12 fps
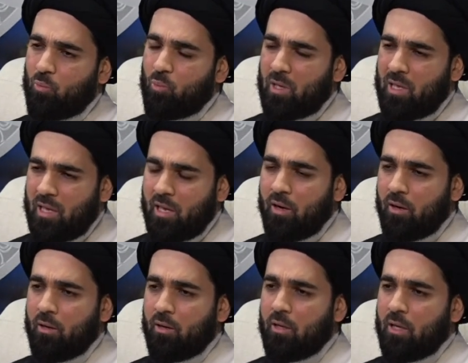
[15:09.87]
we
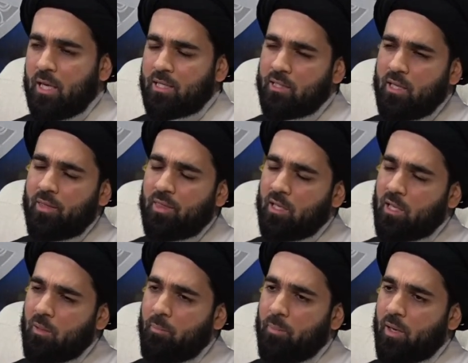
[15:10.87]
hear is nothing
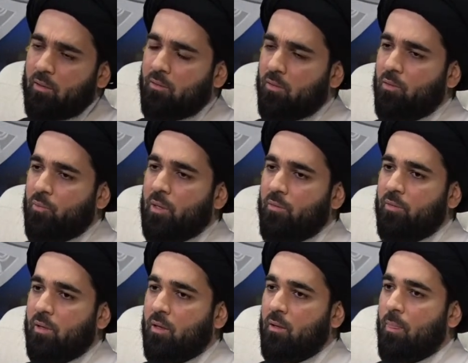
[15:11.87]
compared to the real
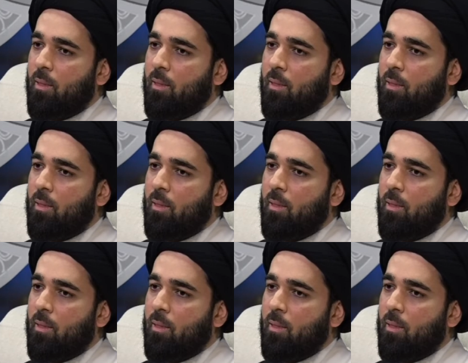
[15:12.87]
thing.